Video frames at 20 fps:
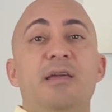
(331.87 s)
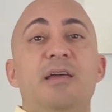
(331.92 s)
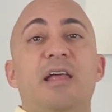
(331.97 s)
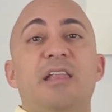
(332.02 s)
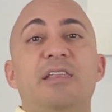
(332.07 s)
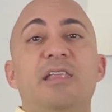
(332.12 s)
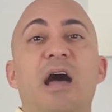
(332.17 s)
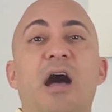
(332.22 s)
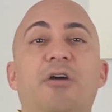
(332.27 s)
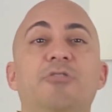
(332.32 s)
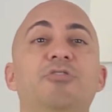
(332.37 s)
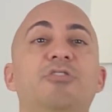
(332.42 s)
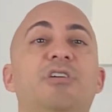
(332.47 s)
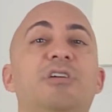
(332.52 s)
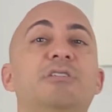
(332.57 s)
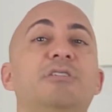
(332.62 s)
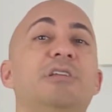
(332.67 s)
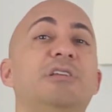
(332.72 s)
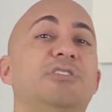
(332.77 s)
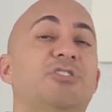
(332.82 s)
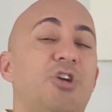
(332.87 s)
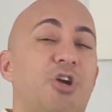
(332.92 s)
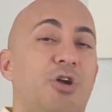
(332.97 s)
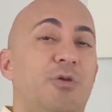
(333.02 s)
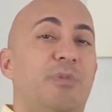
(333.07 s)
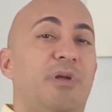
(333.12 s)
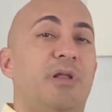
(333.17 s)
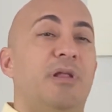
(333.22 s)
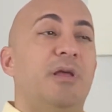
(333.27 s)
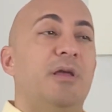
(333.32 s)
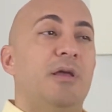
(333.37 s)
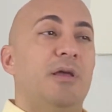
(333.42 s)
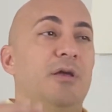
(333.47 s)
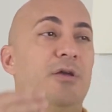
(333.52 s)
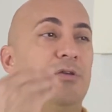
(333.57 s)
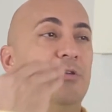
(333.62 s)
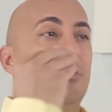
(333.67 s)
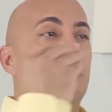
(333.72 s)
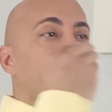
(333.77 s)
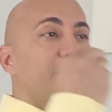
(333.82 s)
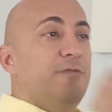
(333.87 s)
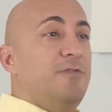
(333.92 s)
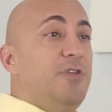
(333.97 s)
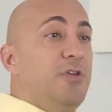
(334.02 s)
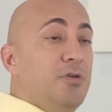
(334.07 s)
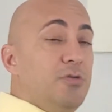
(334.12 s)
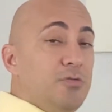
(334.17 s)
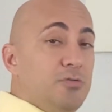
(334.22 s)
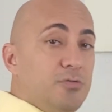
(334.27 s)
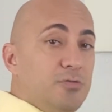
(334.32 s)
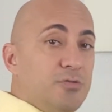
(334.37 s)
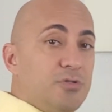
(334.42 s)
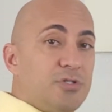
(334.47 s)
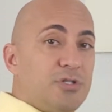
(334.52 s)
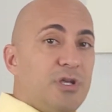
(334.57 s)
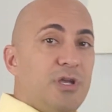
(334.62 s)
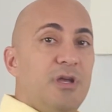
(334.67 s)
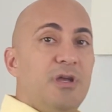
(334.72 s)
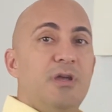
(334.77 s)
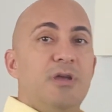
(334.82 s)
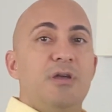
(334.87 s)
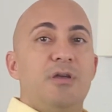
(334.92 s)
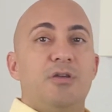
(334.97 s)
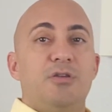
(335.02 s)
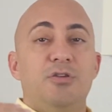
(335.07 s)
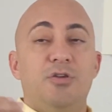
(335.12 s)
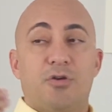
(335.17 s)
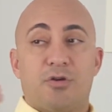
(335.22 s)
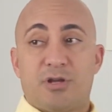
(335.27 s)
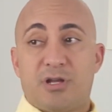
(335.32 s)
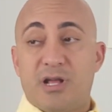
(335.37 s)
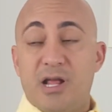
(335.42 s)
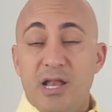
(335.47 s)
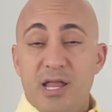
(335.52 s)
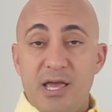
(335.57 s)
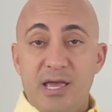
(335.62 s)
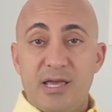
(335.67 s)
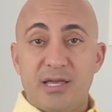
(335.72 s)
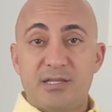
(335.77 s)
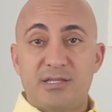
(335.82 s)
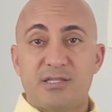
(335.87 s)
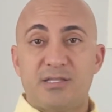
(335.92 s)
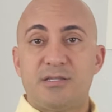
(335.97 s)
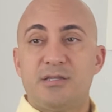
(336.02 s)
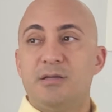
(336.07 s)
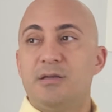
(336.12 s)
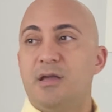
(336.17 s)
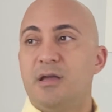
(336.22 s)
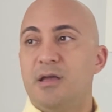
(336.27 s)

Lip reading: And now you can determine your views, your clicks,